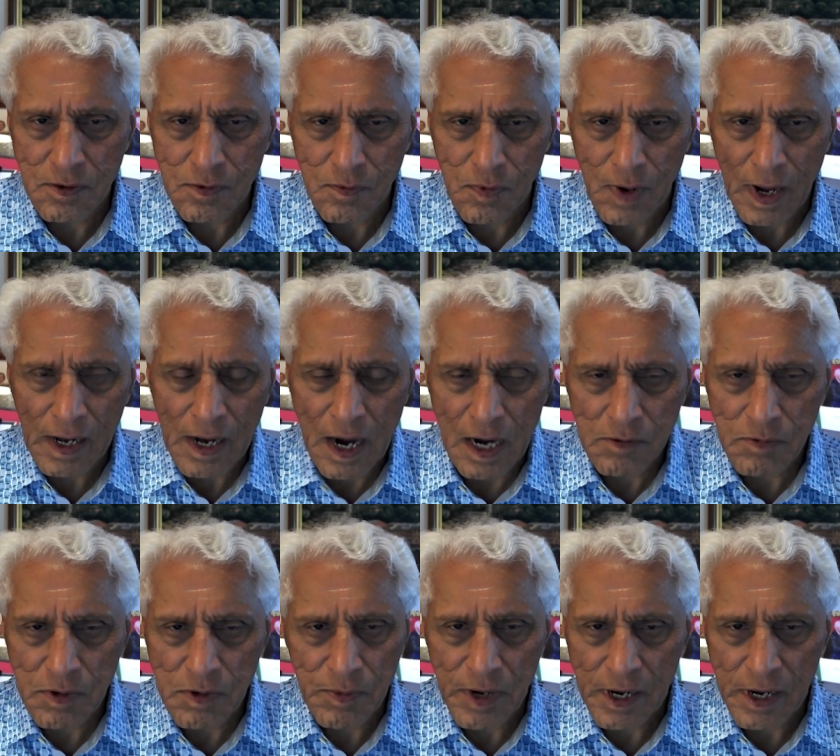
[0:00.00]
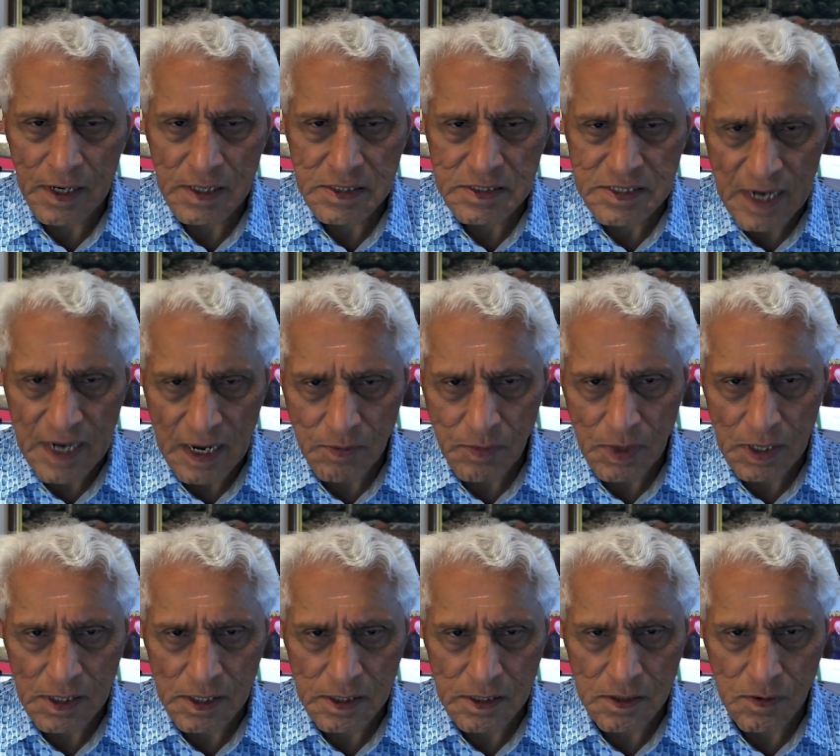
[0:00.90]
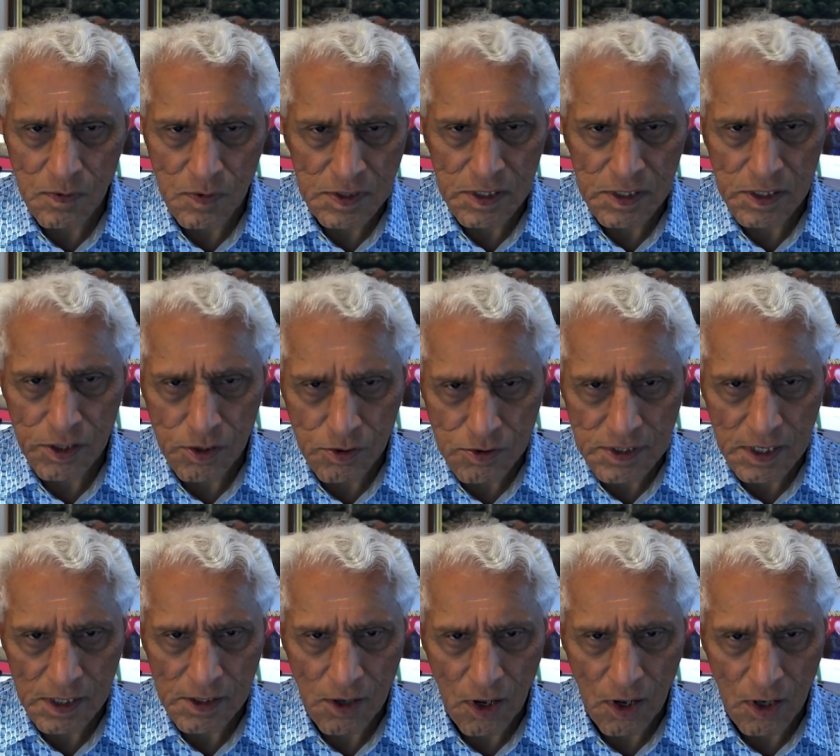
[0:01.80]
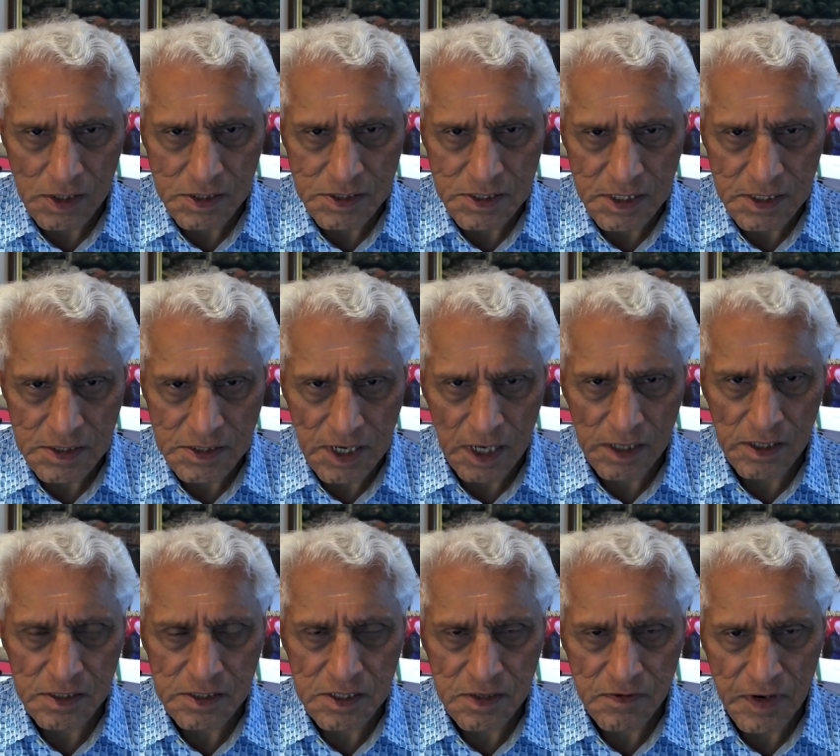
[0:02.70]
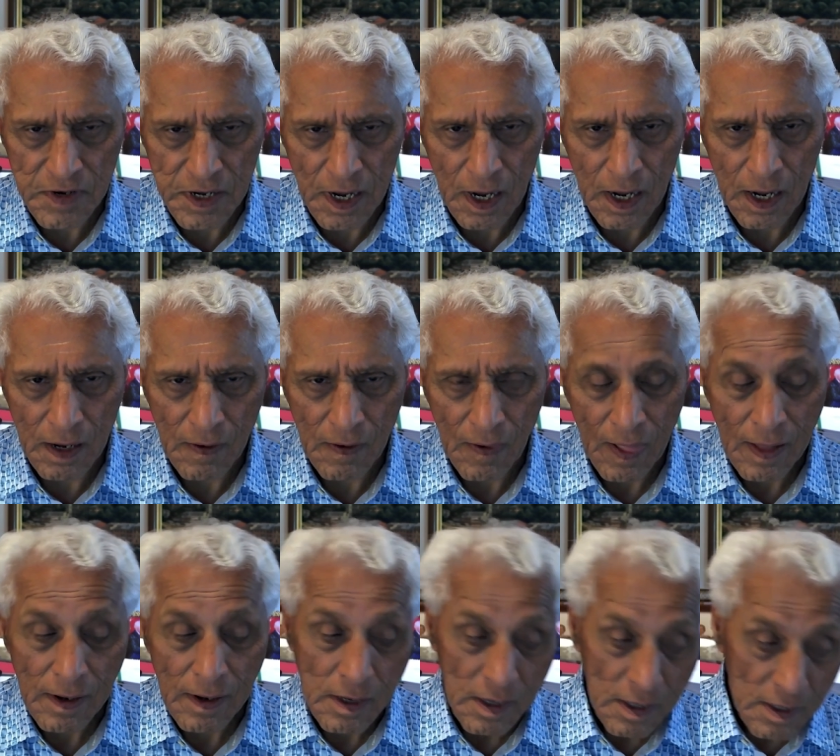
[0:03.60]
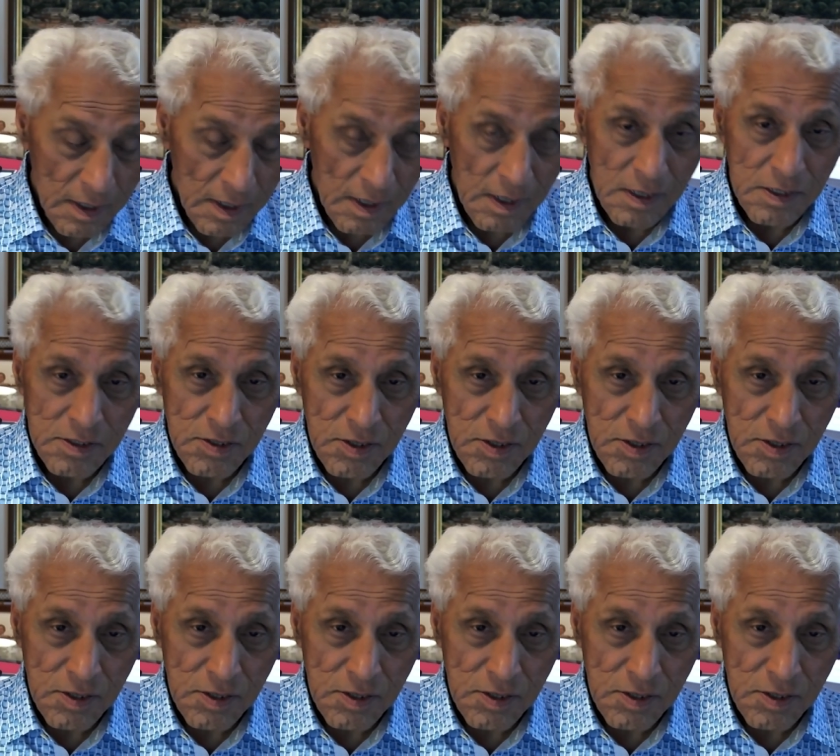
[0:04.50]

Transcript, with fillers: Why can't we make it 10 million with the new technology, generative AI? Absolutely.